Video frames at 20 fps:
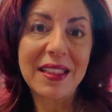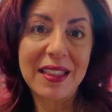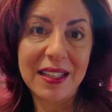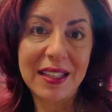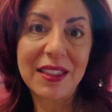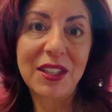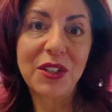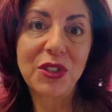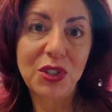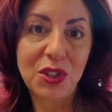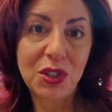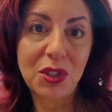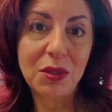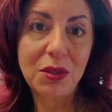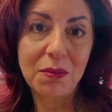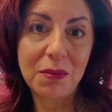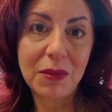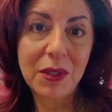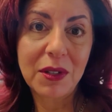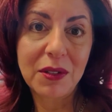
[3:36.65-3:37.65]
that
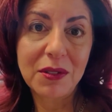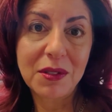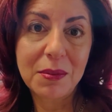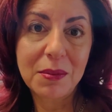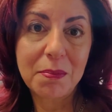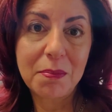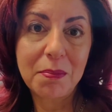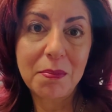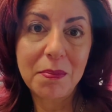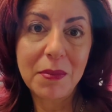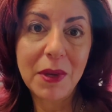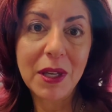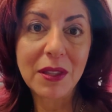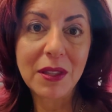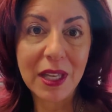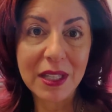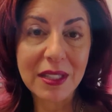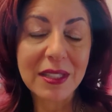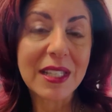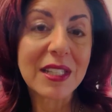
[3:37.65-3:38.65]

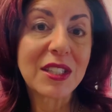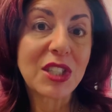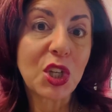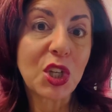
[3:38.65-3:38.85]
that it's